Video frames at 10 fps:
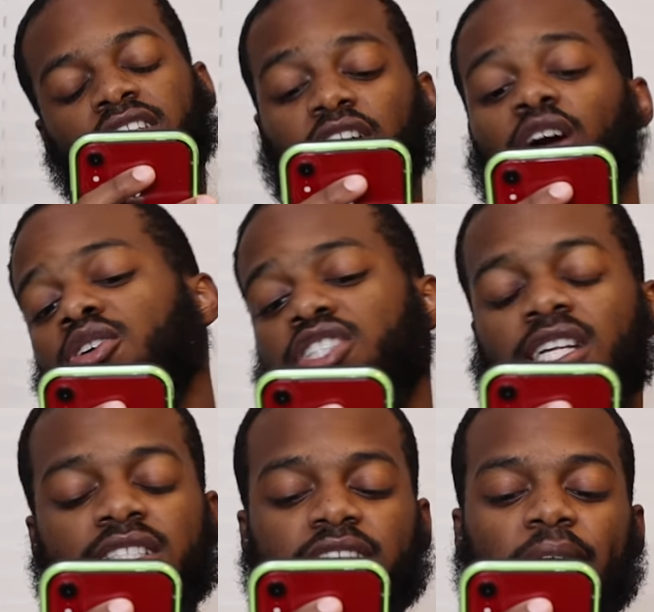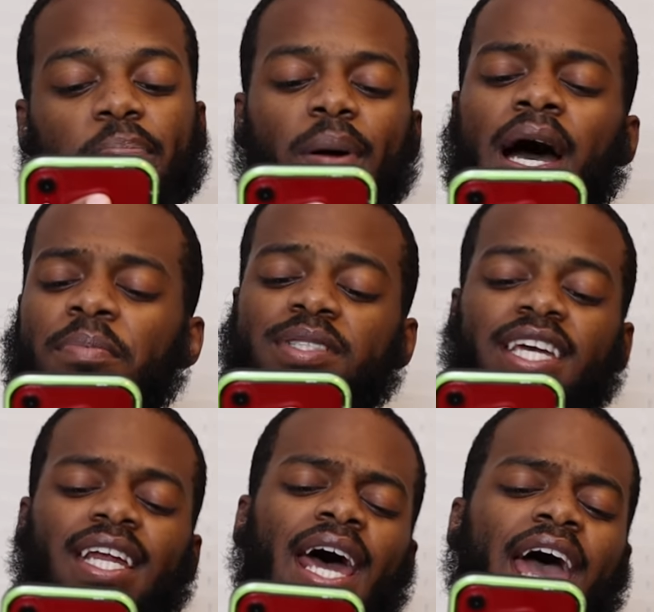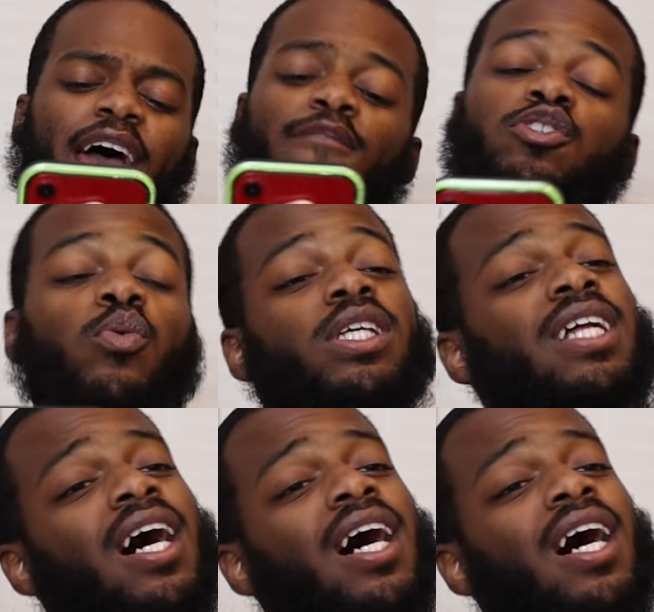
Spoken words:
Your girl Jayla said, Pops, can I have $20?